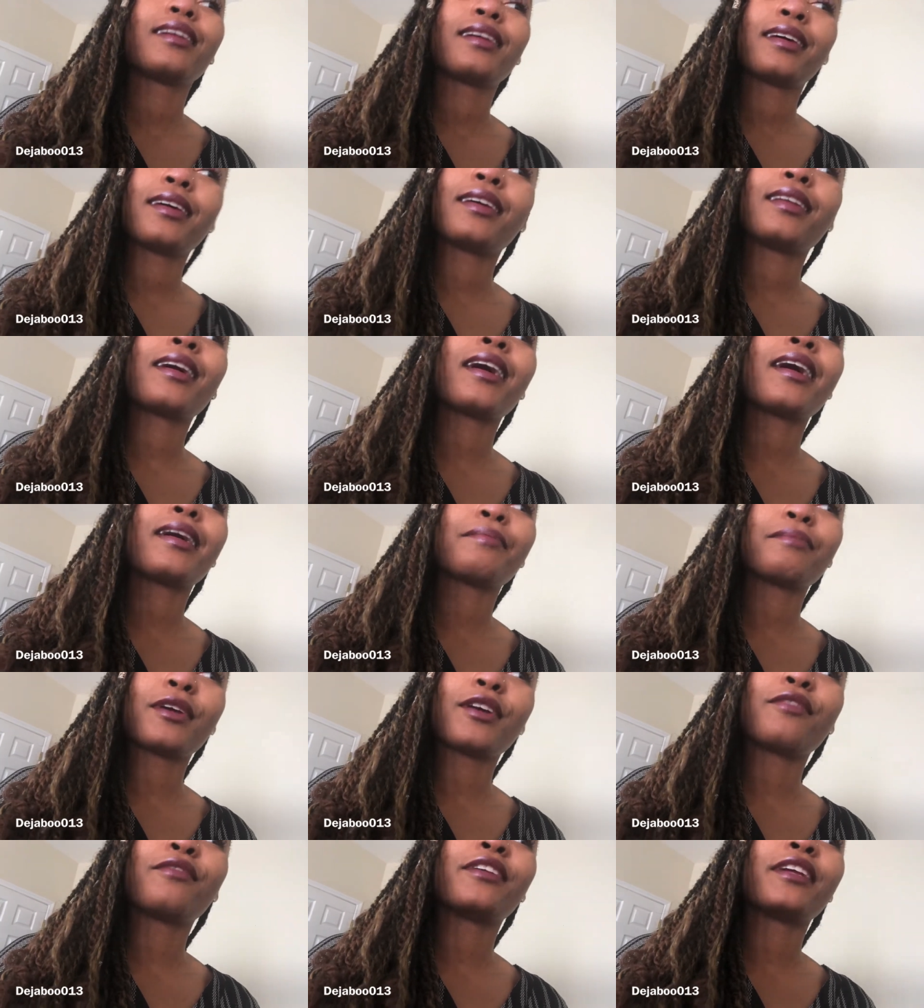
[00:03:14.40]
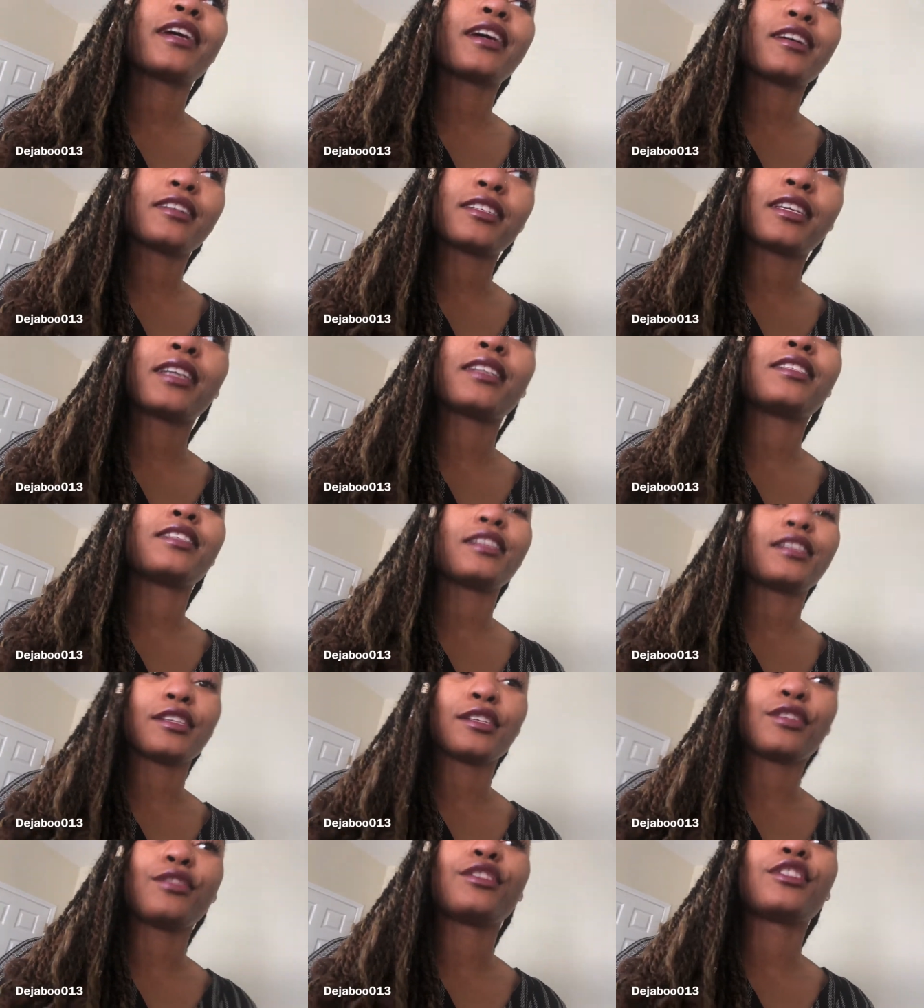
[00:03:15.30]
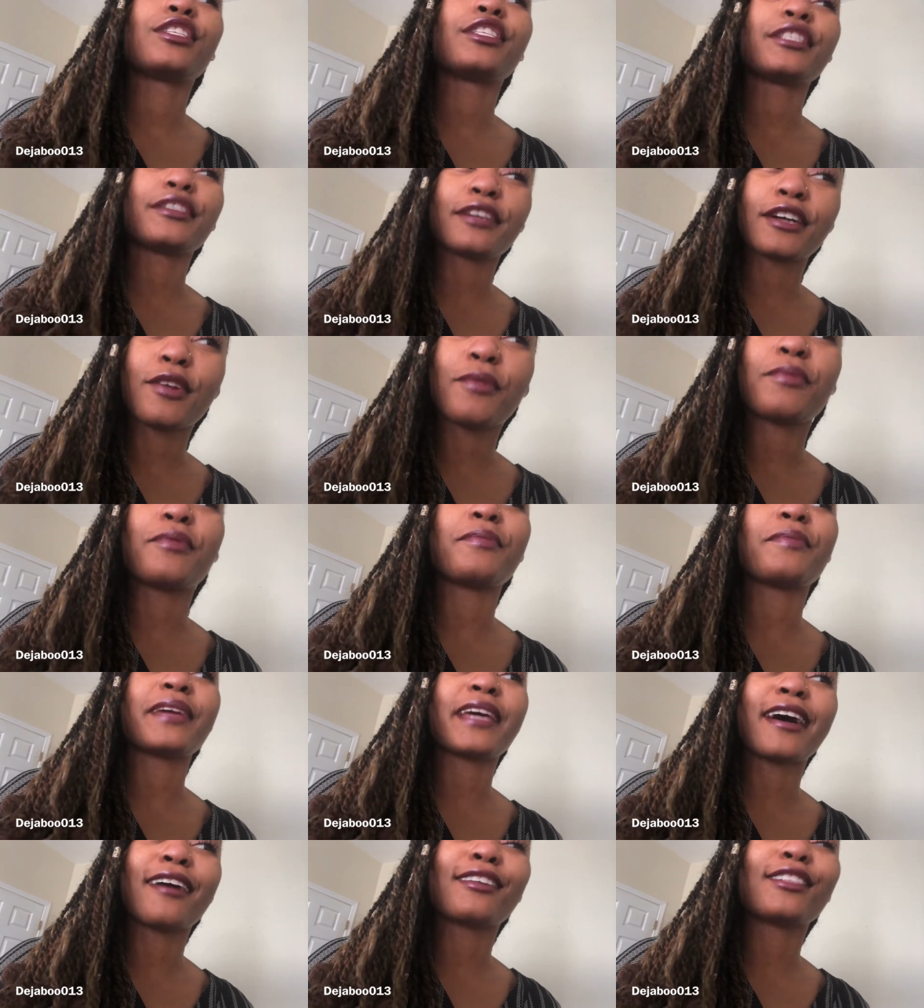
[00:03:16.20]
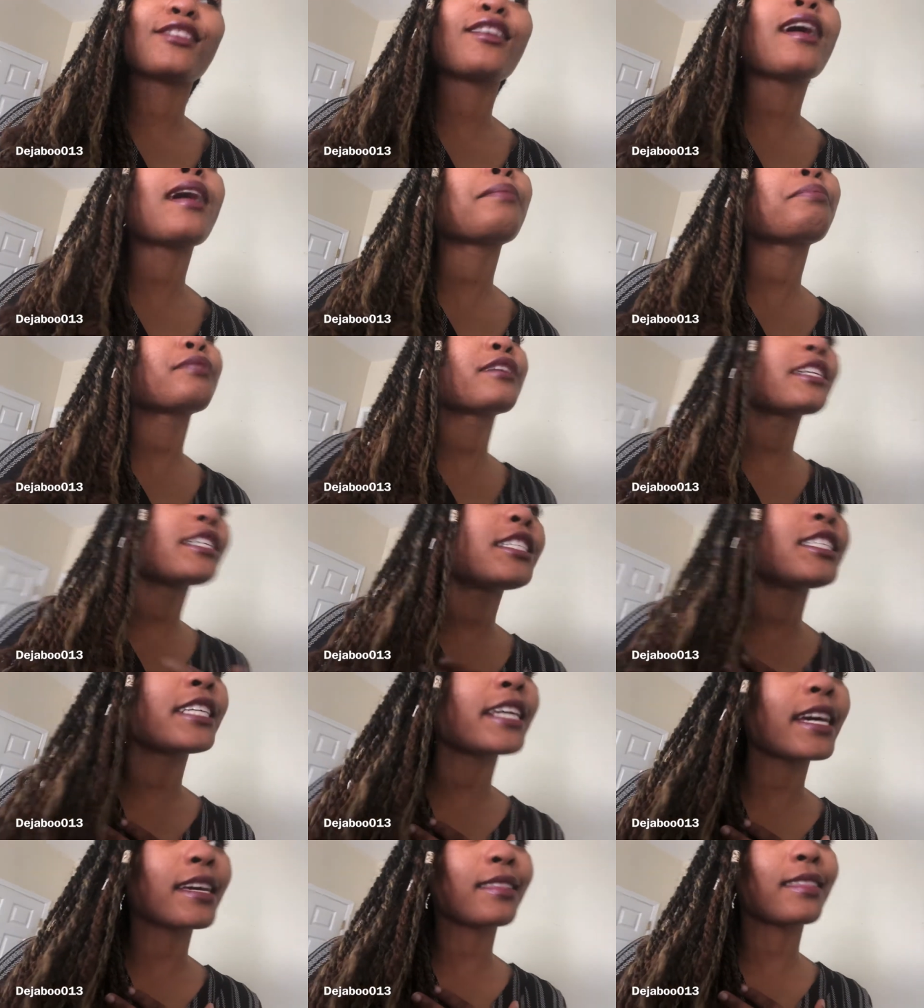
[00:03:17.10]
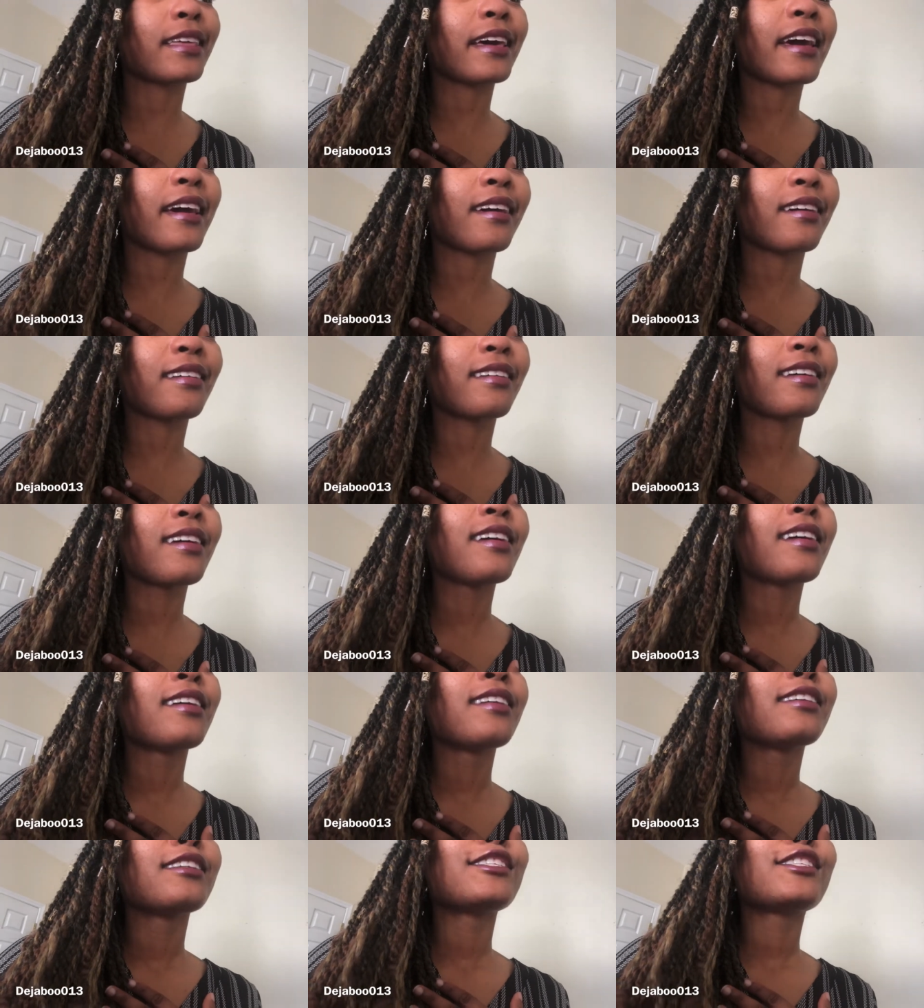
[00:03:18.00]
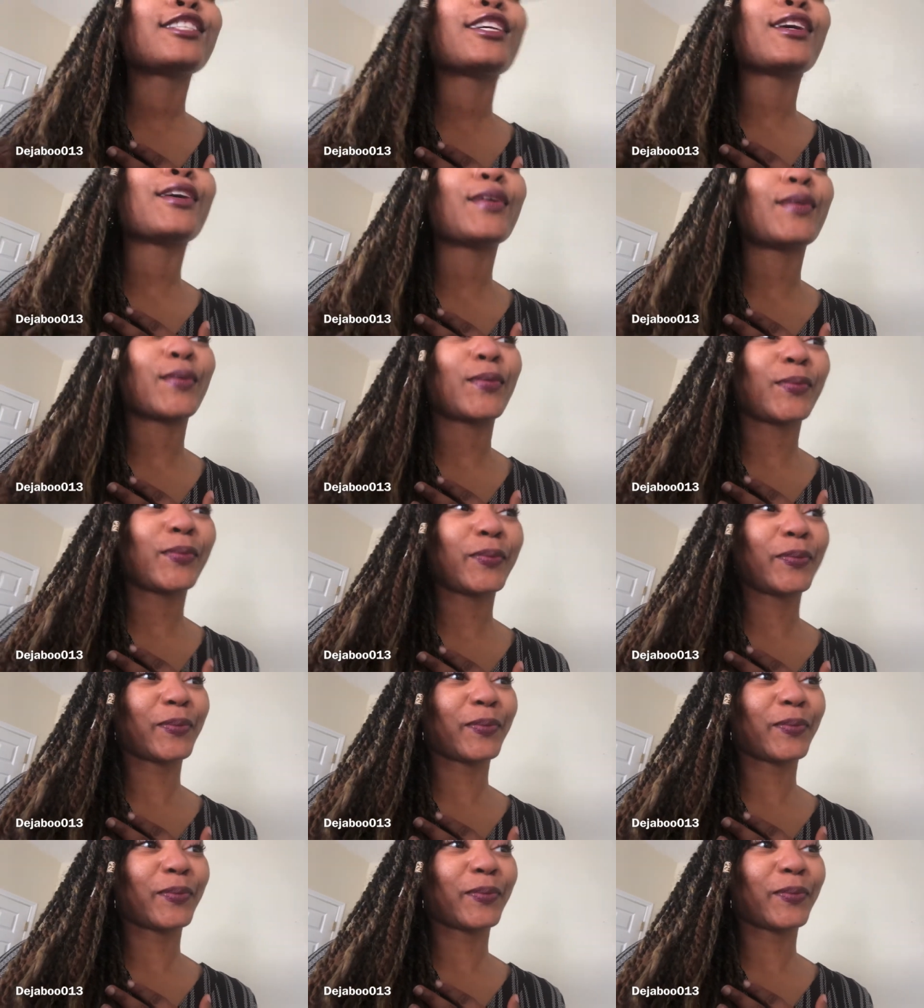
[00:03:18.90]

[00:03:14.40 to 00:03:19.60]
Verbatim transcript: And I'm over the age eighteen, and you're still helping me out. So, I appreciate that. So,